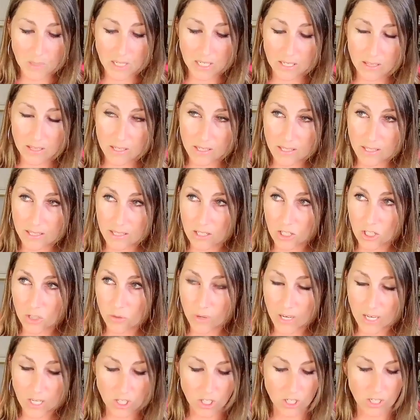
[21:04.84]
me to this
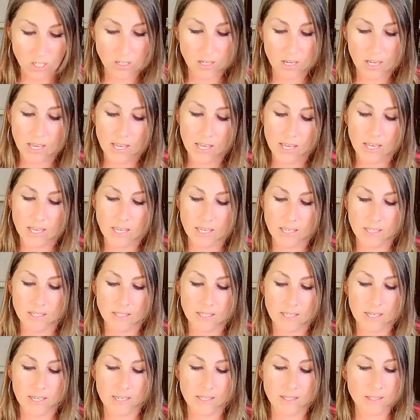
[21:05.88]
situation?
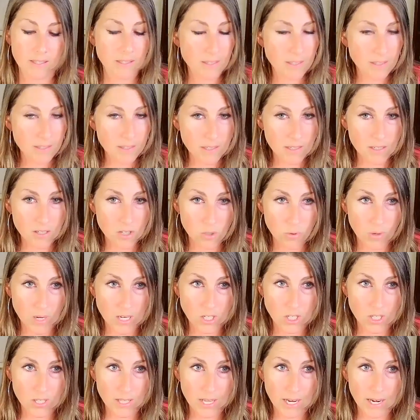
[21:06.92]
And is this a
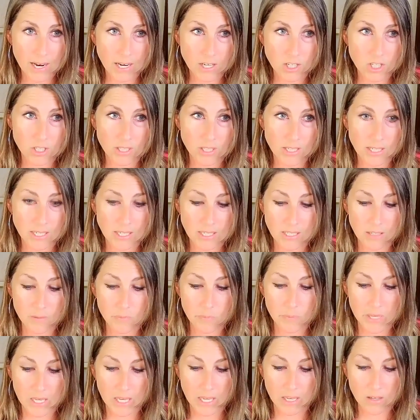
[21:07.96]
situation that I actually need to
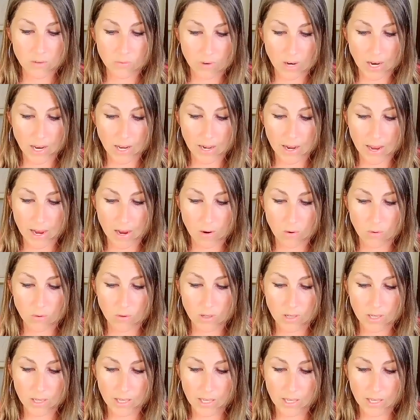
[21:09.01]
be in right now?